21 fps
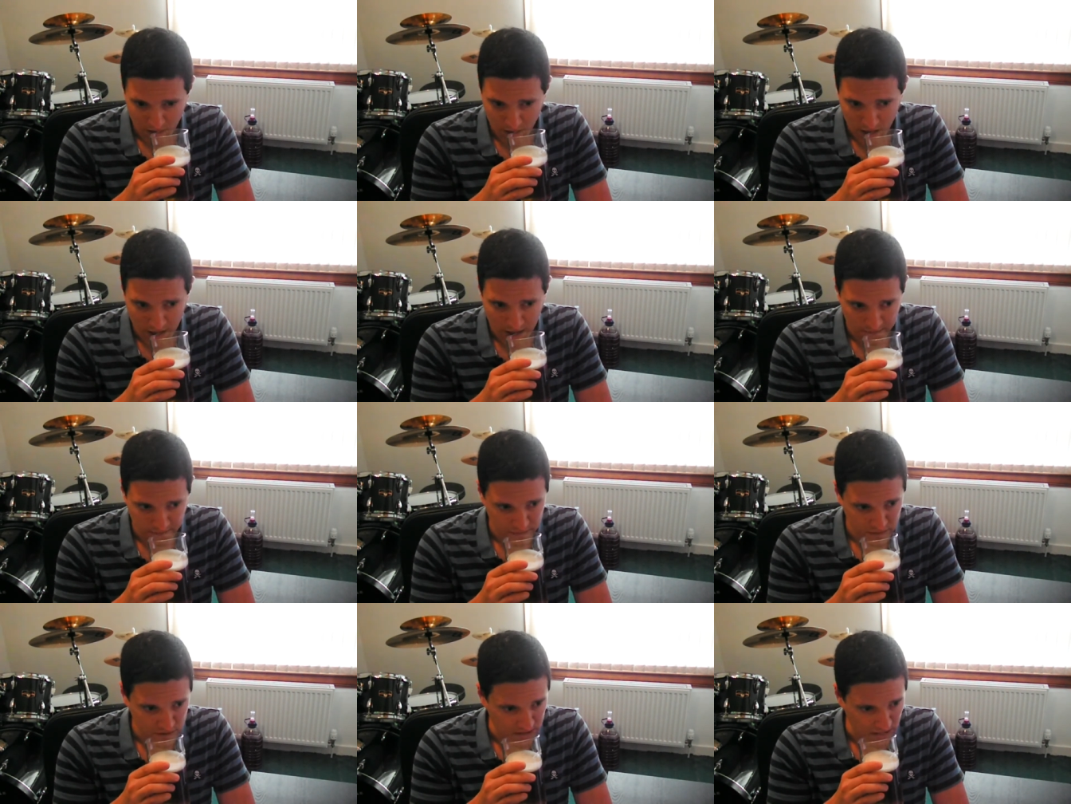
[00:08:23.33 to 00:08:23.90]

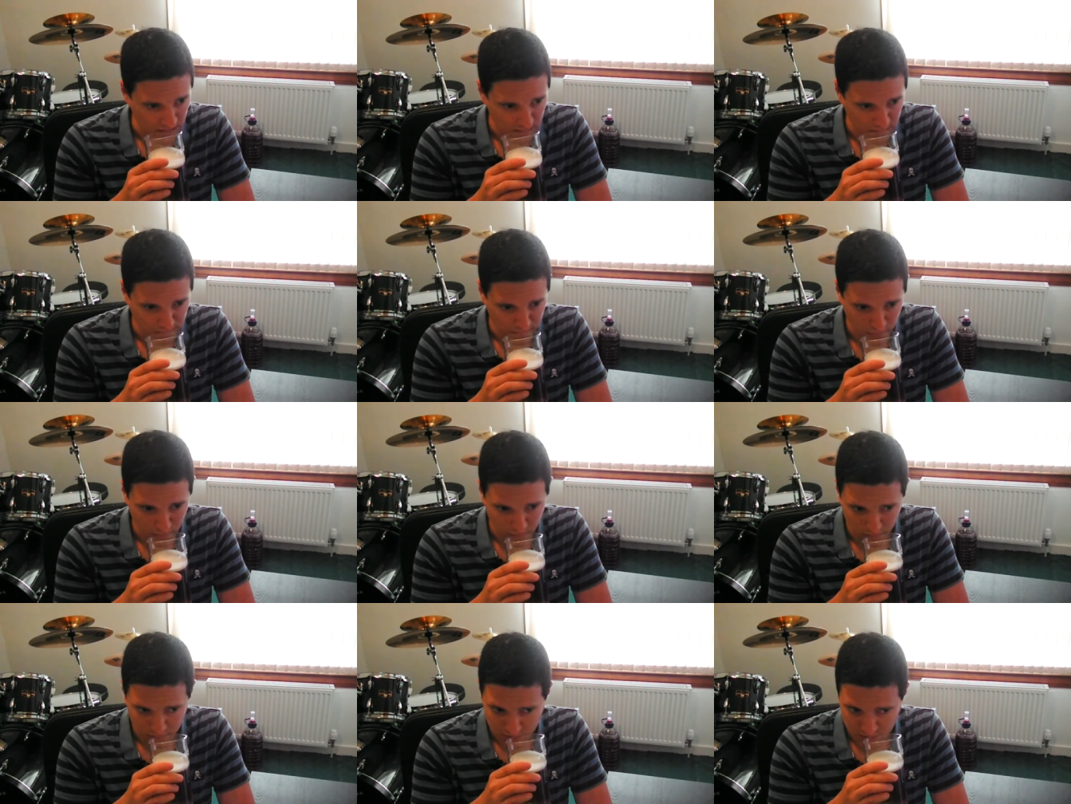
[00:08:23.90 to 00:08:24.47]
hops and the
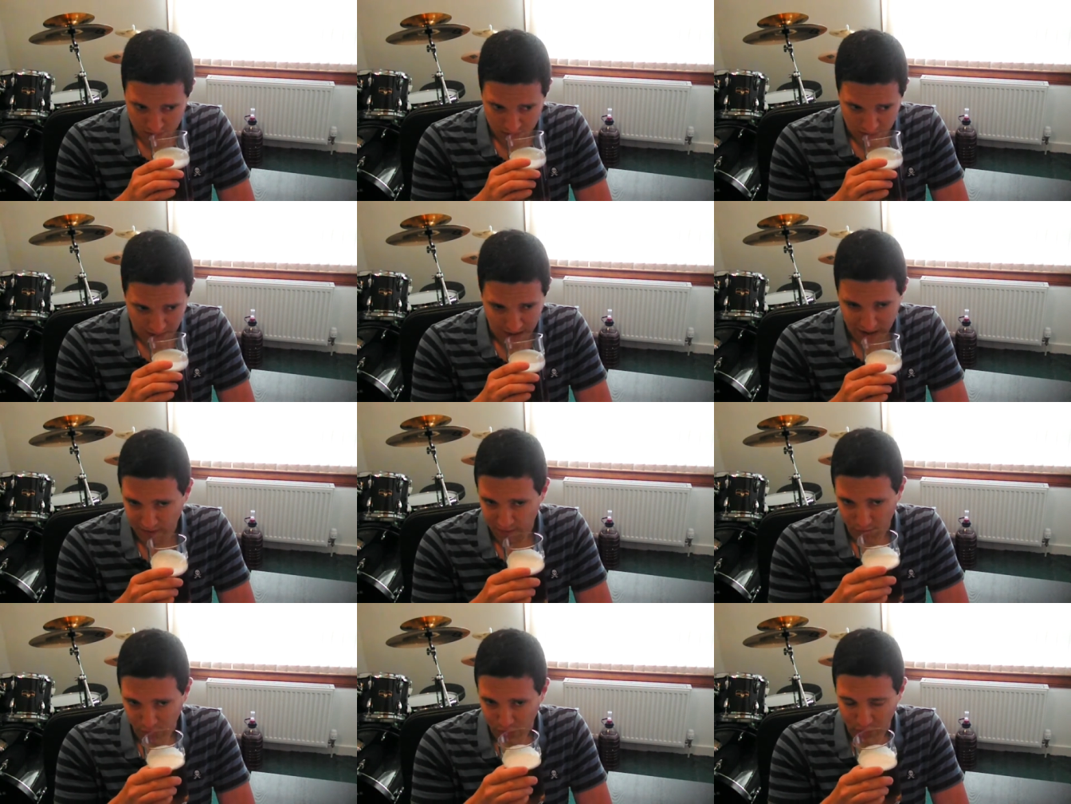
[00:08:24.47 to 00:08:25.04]
malt and
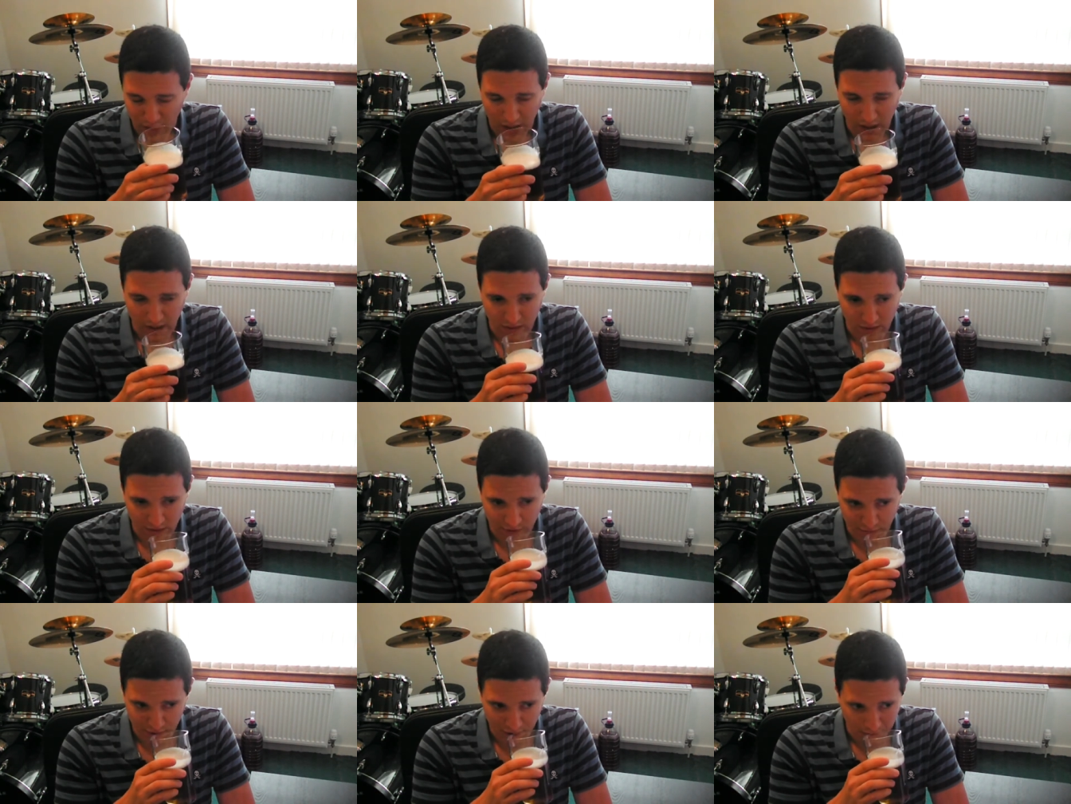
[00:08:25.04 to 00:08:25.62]
everything in
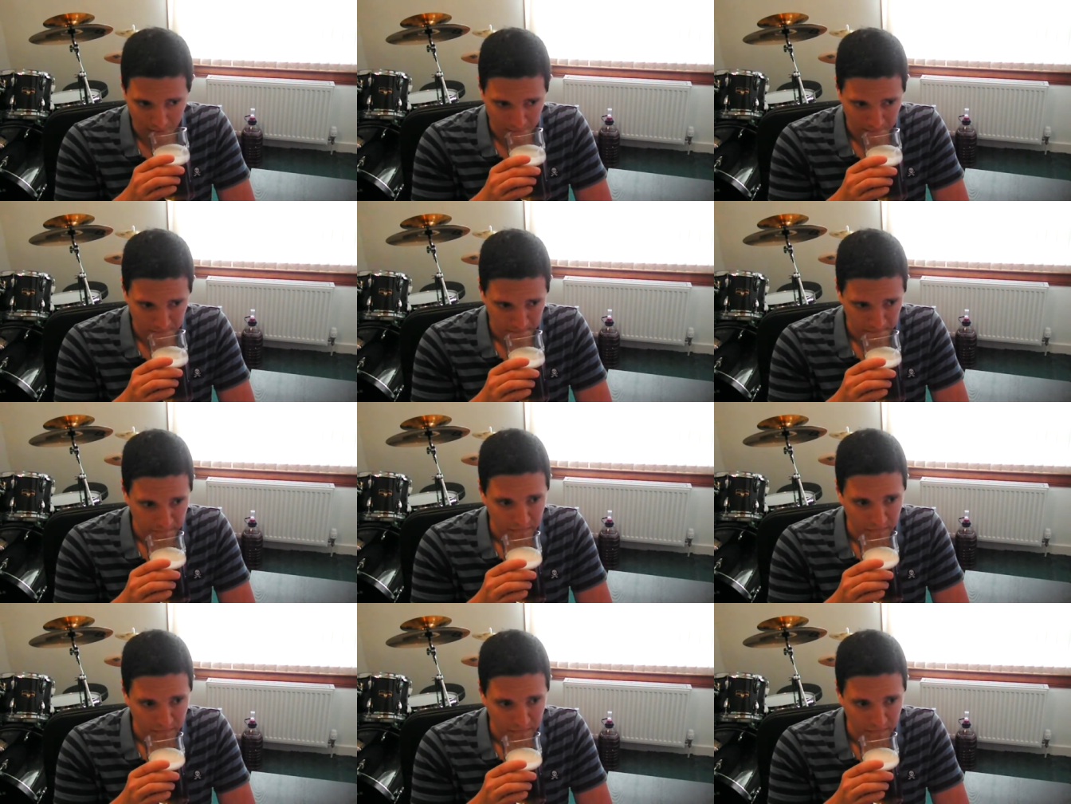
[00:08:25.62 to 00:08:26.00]
this beer